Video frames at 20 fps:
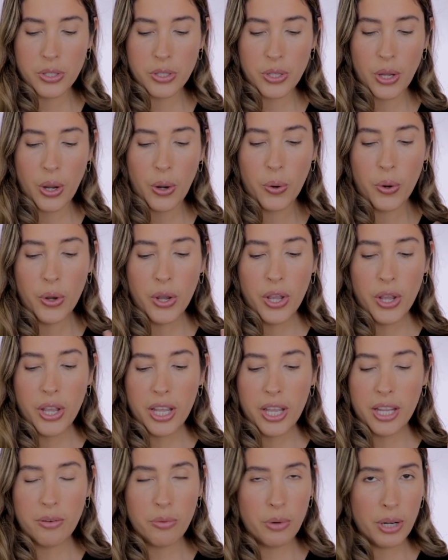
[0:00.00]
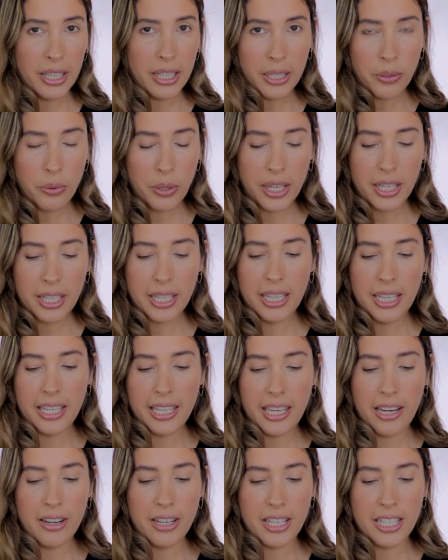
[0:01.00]
So really quick
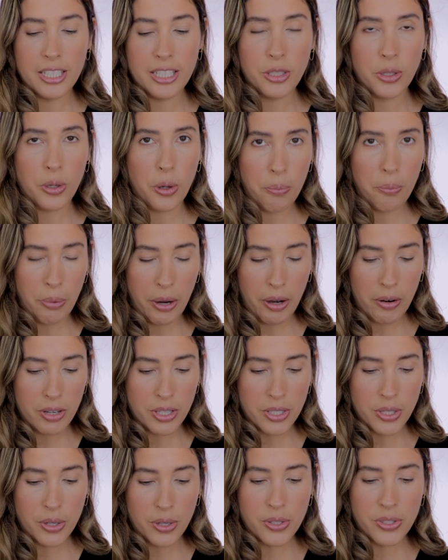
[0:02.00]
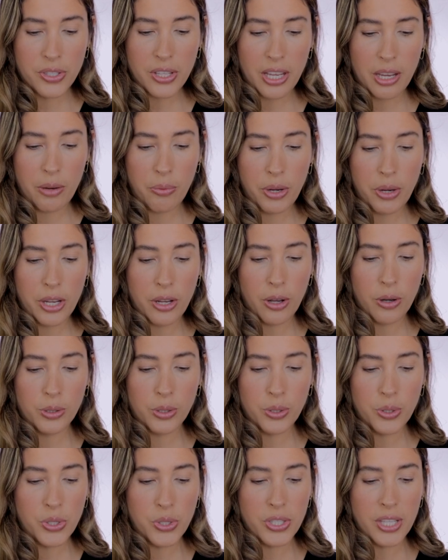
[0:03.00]
here into comparisons, if we
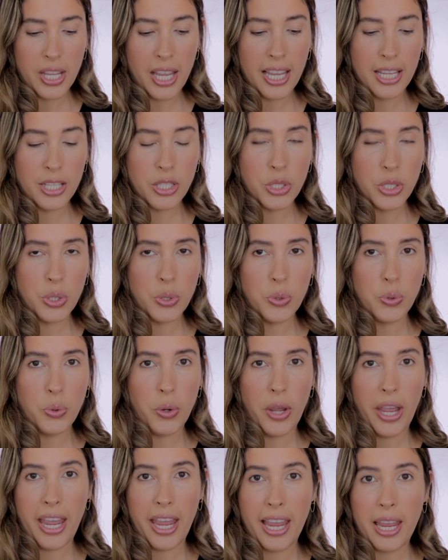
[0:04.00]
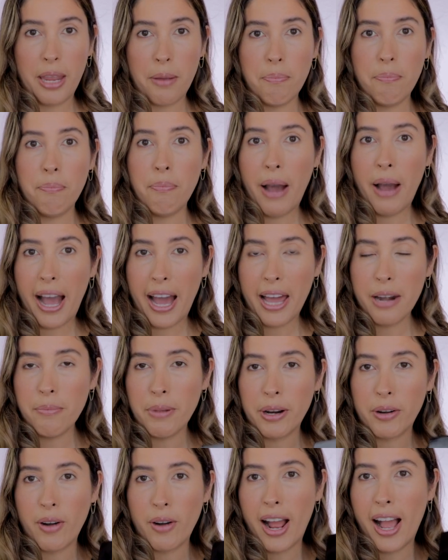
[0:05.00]
go to say to a Pat
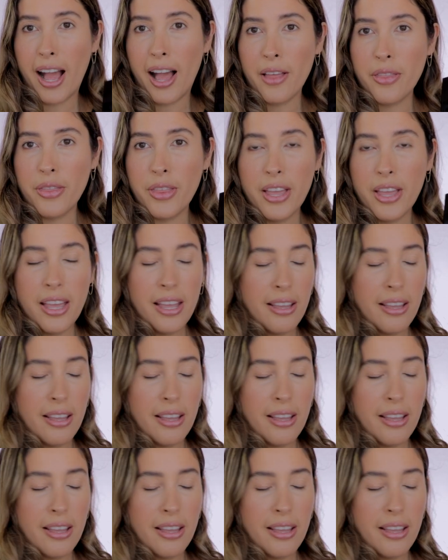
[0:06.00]
McGrath